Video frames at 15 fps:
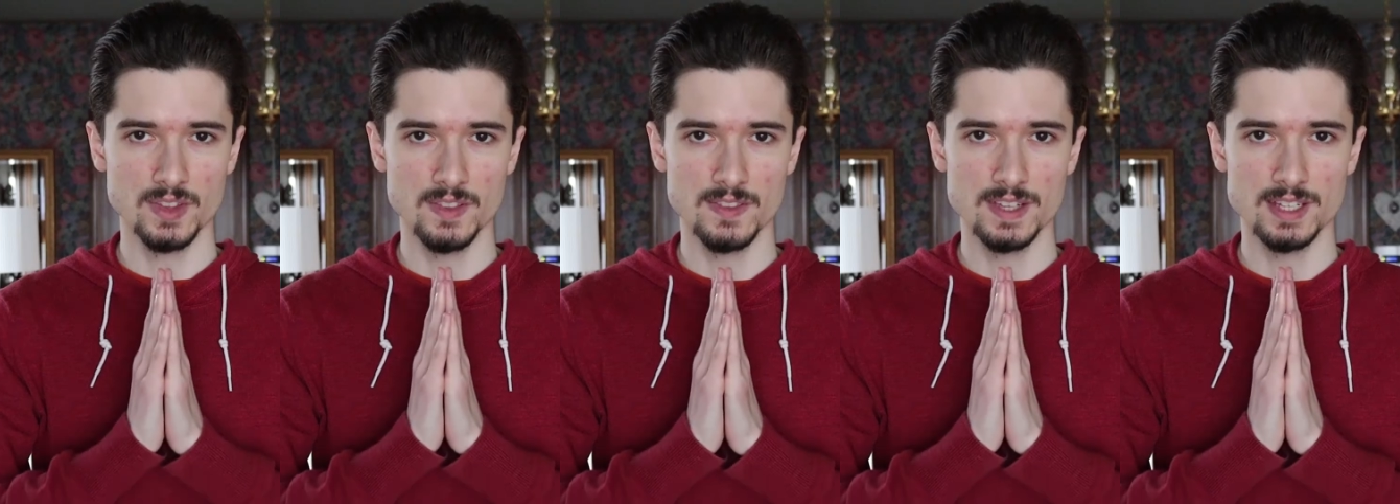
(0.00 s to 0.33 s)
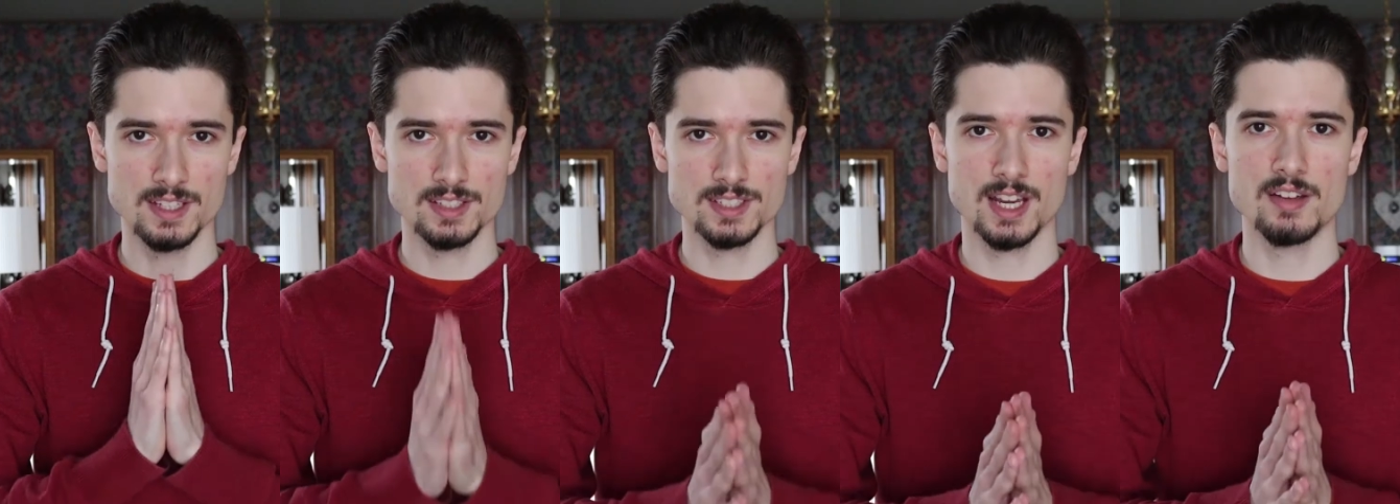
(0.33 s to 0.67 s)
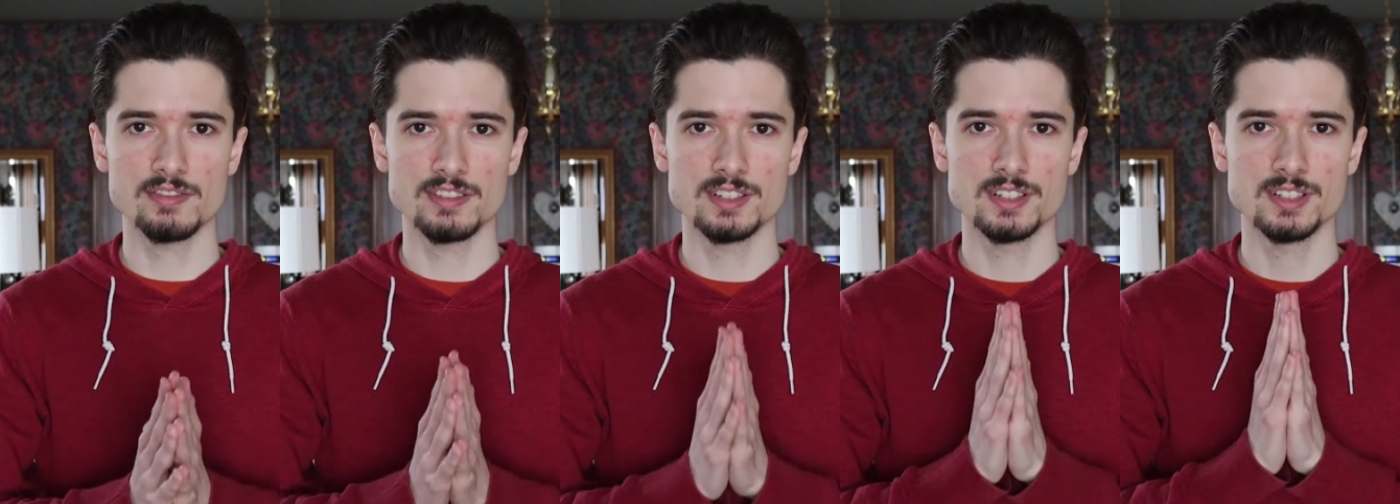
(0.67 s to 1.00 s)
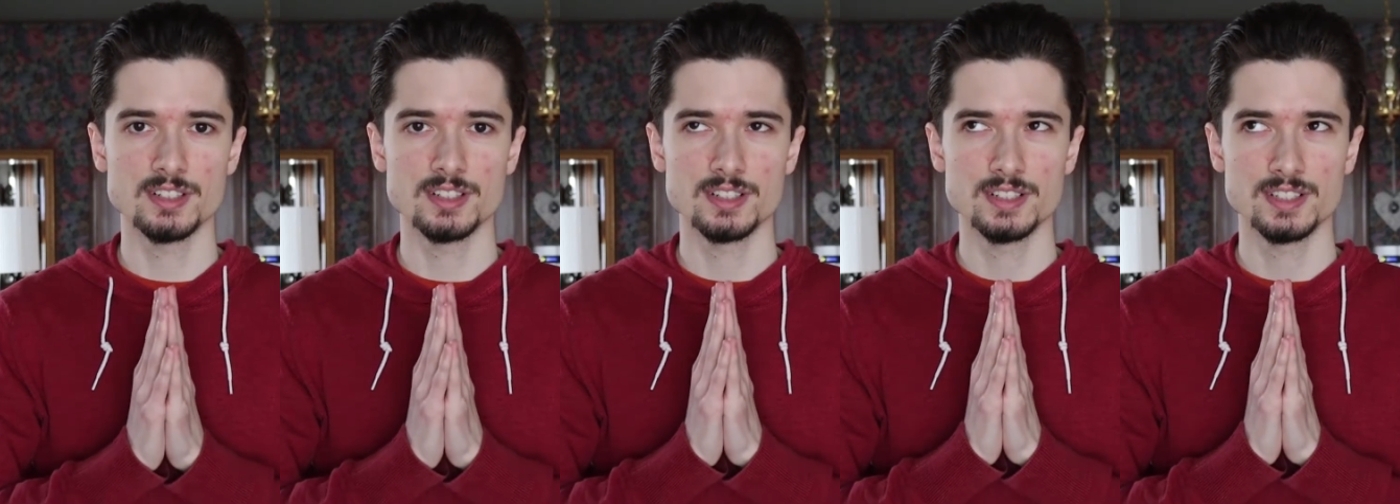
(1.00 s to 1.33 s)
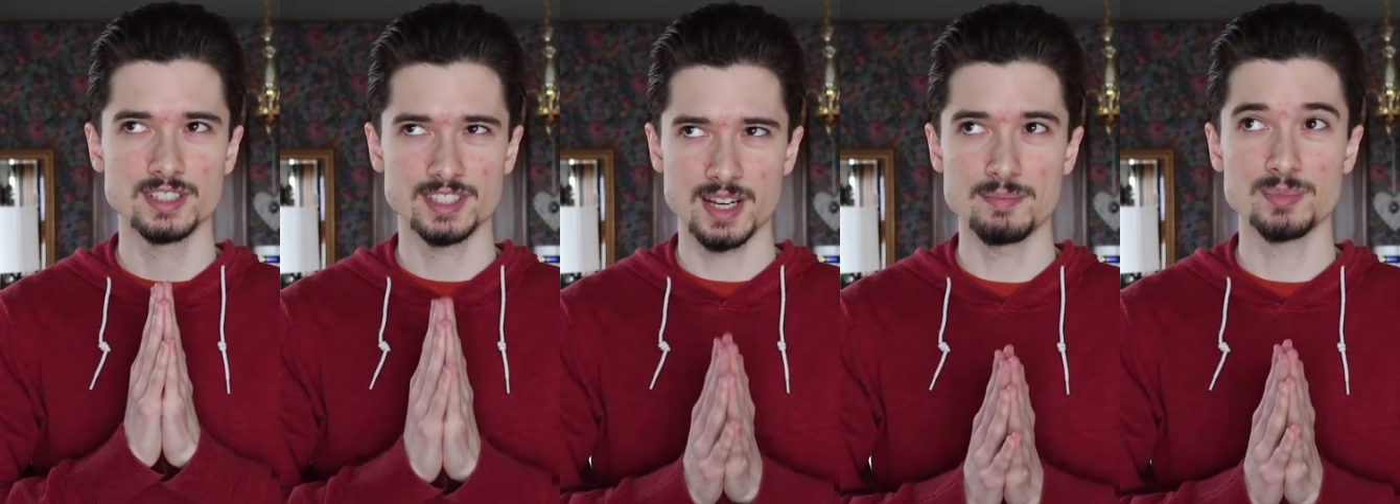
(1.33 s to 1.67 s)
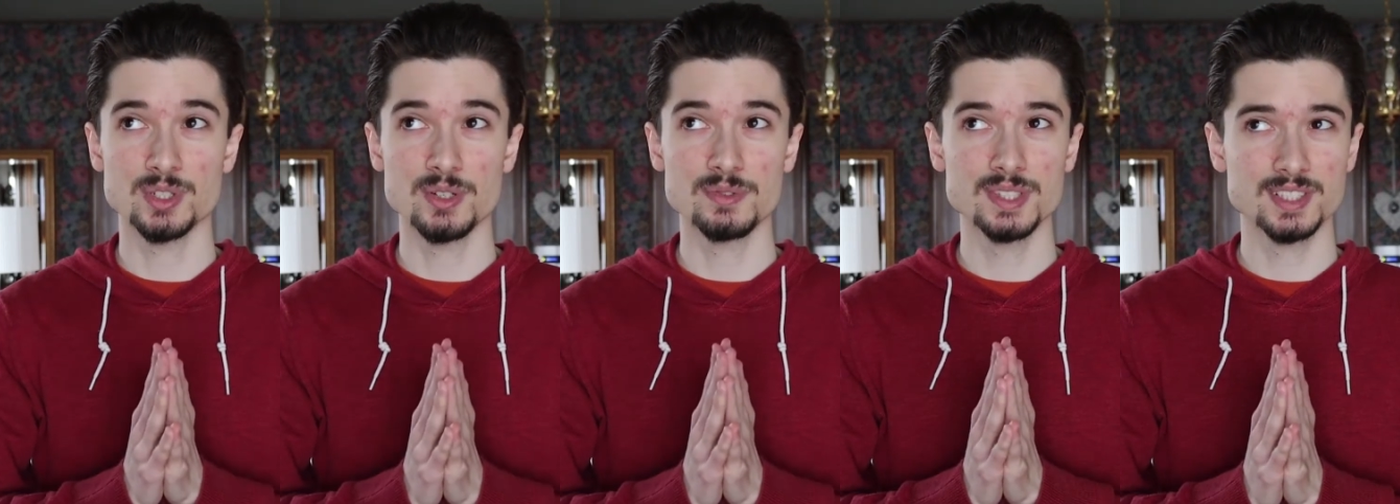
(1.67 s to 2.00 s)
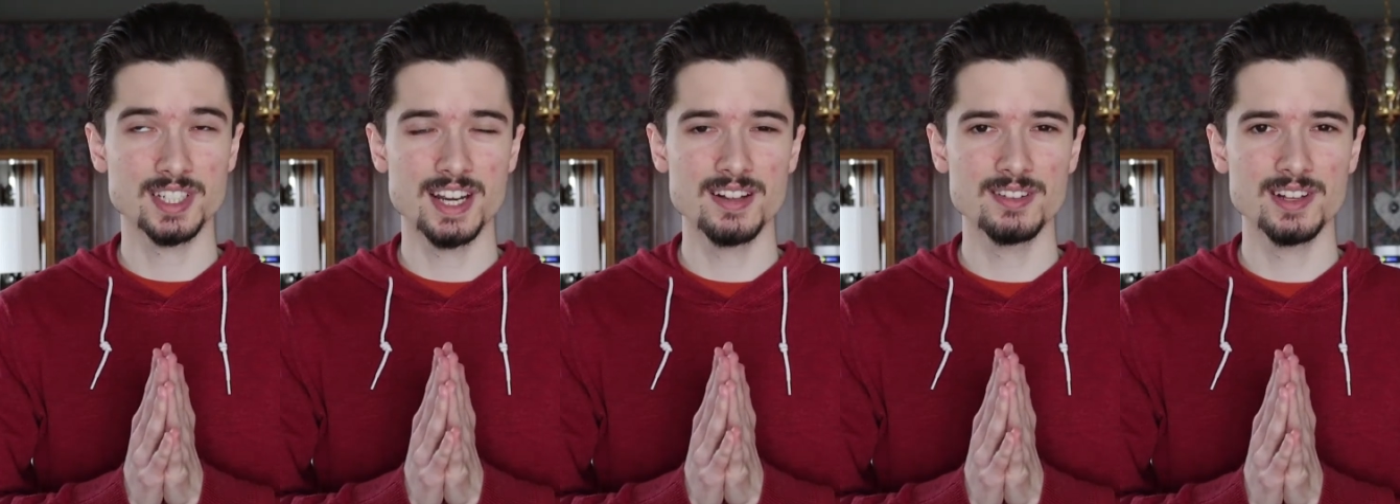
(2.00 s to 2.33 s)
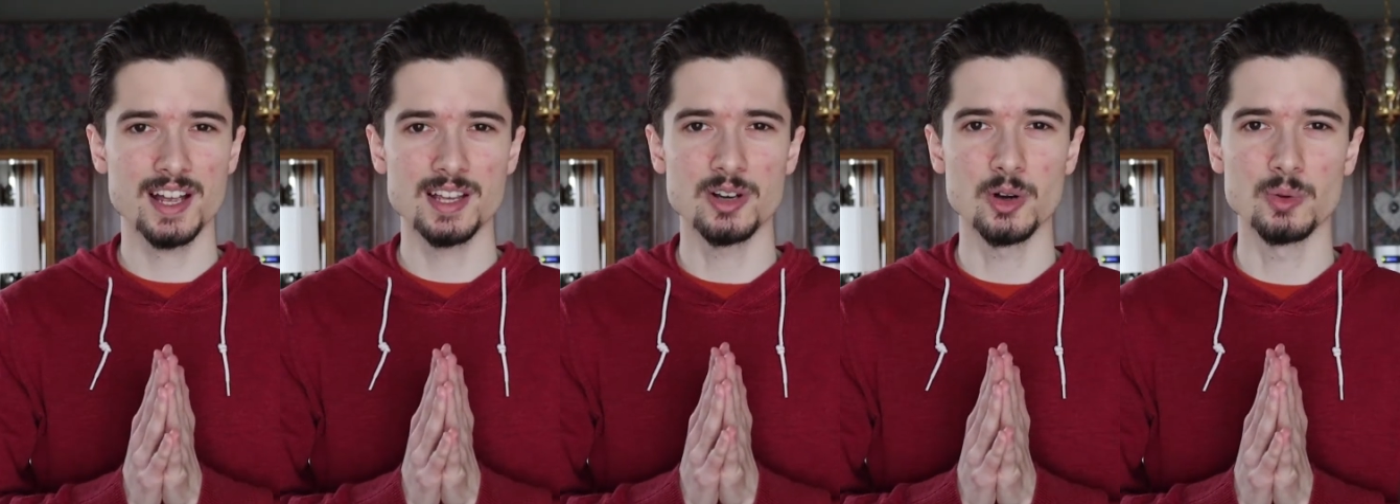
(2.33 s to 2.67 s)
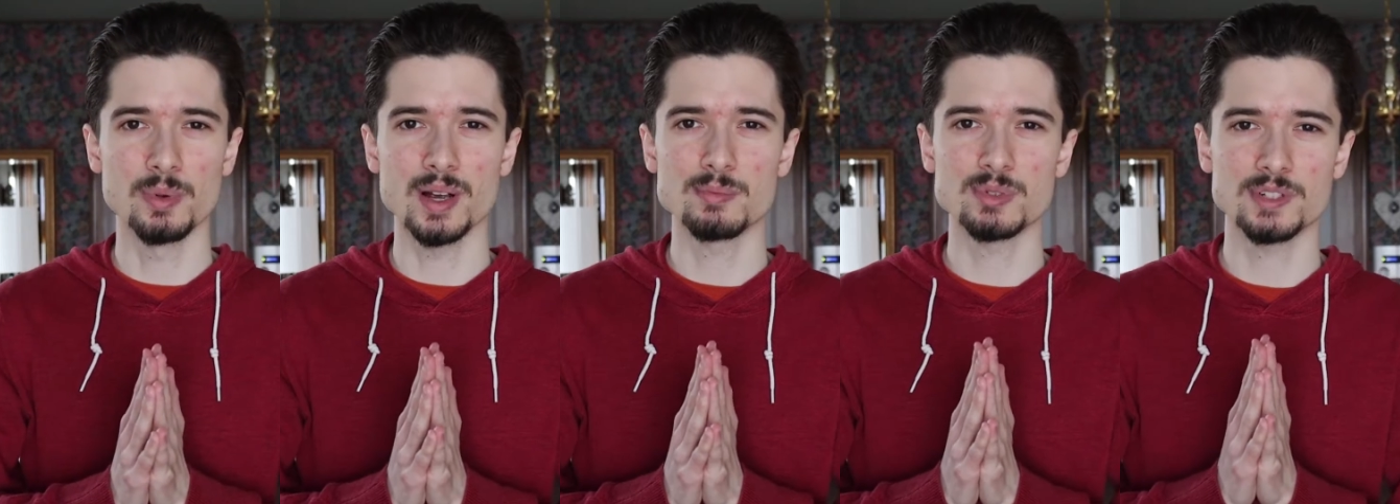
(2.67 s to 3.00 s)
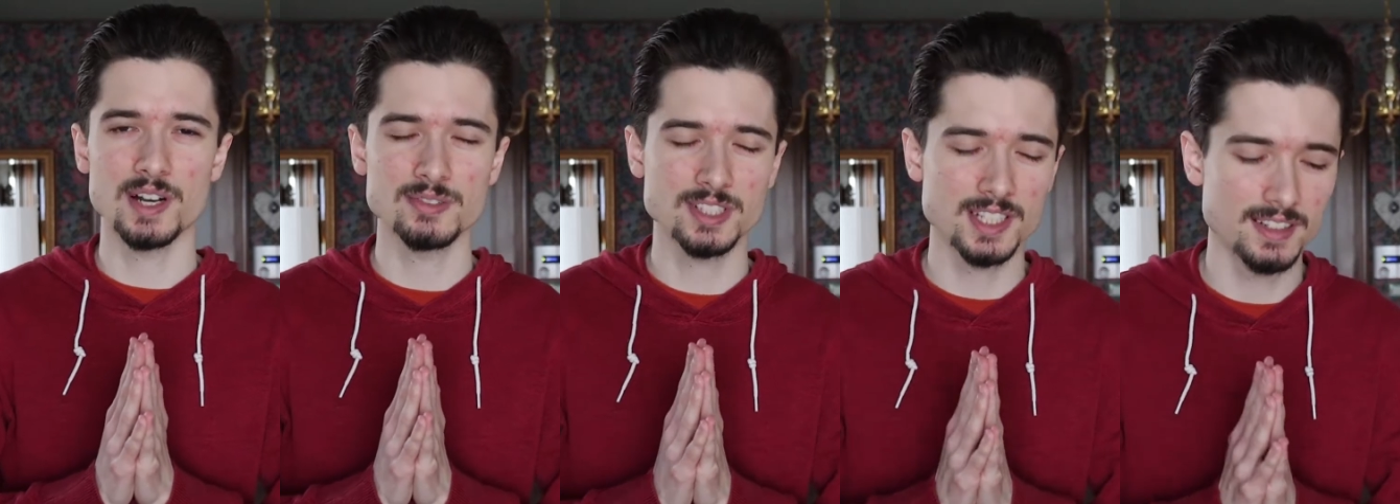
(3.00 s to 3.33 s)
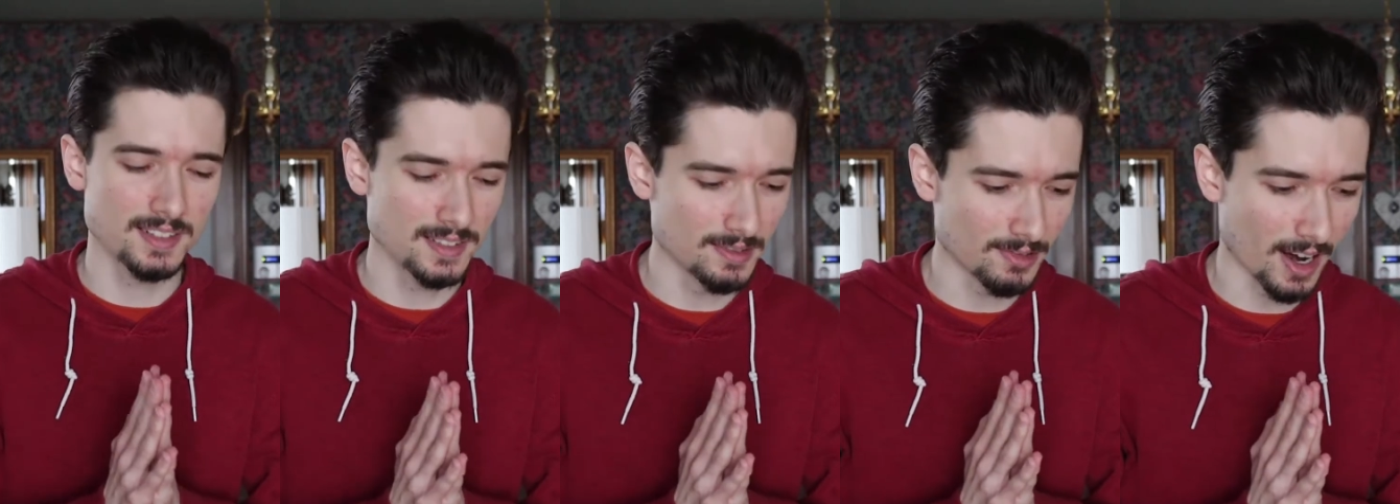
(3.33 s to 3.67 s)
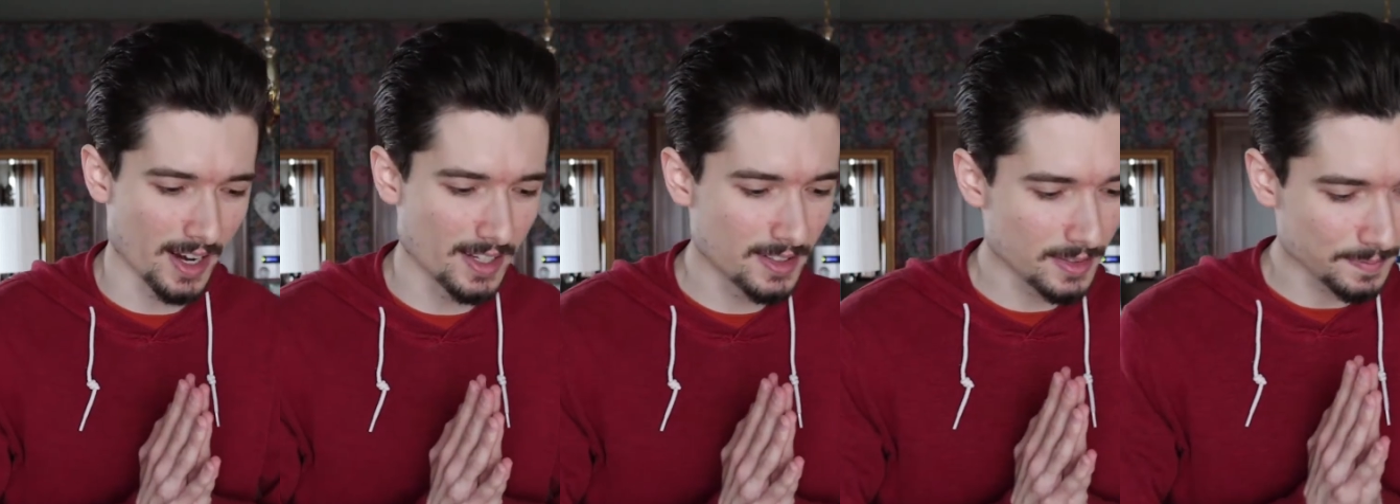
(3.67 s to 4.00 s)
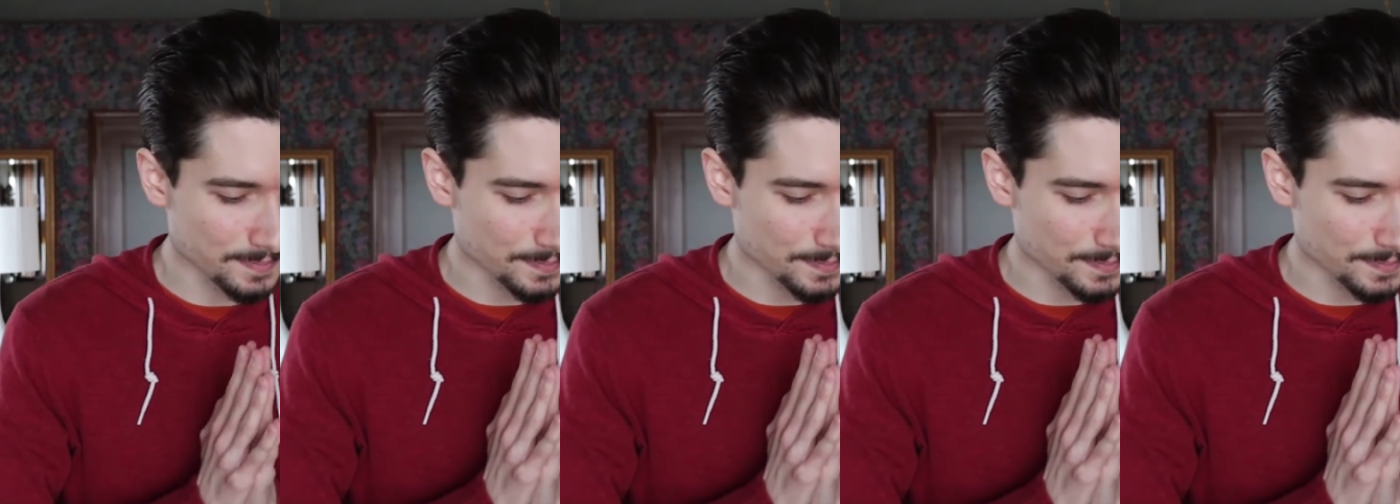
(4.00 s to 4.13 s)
the Saffir-Simpson scale. I hope I pronounced it right.